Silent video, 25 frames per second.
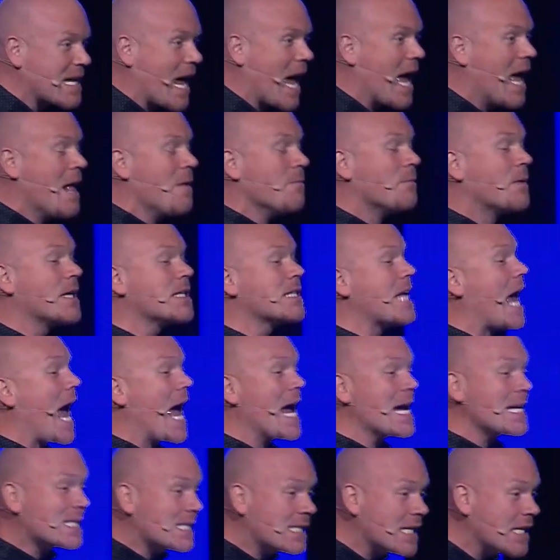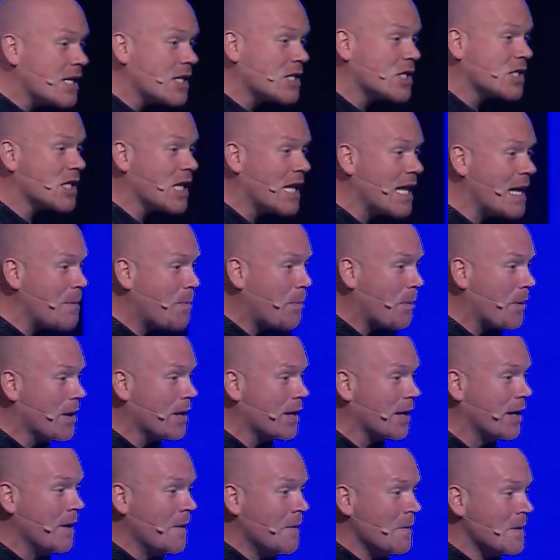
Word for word: I, listen, I can see you sleeping.